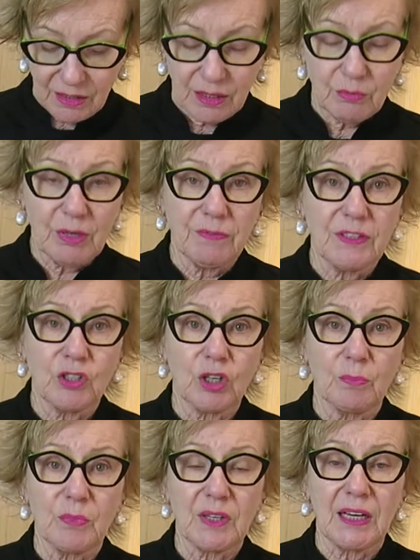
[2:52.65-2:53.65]
I roughly
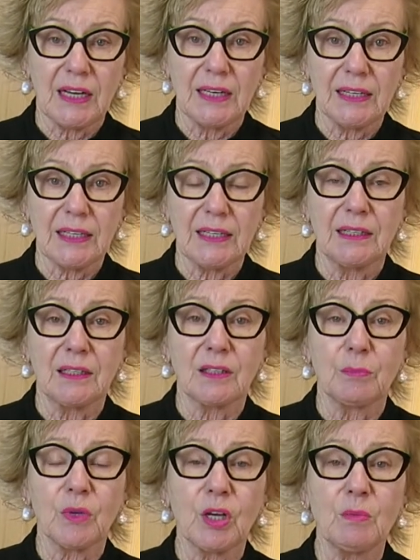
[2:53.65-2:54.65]
chopped the garlic, and at the
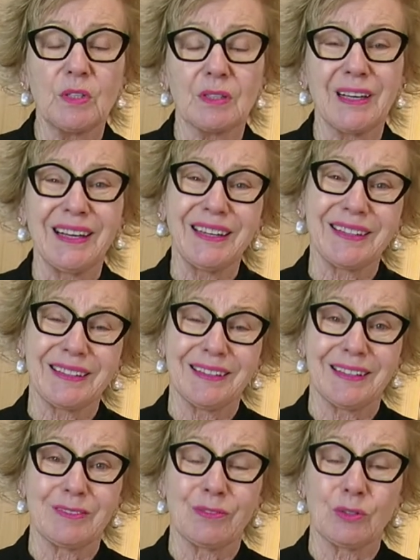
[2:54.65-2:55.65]
moment garlic
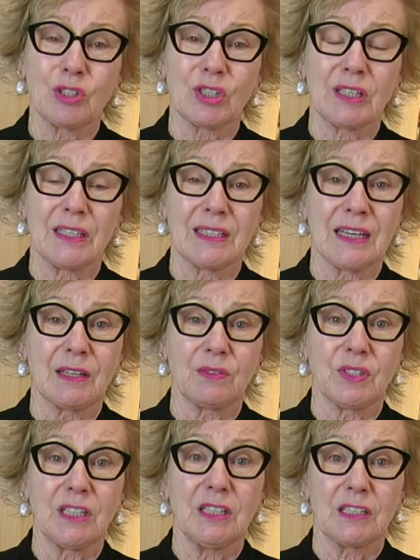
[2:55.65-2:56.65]
unfortunately is out of
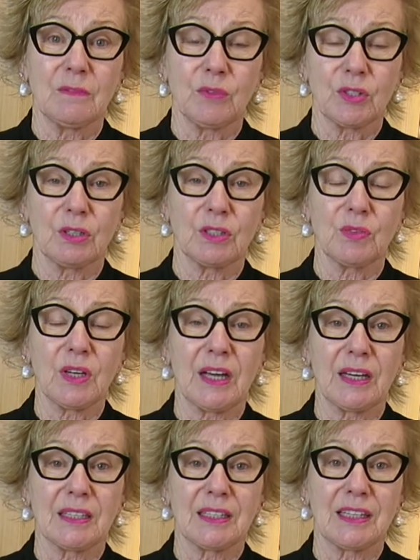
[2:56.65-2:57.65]
season, so it's very
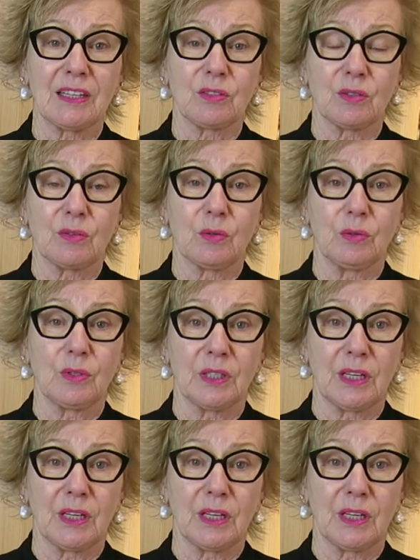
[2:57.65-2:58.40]
hard to get good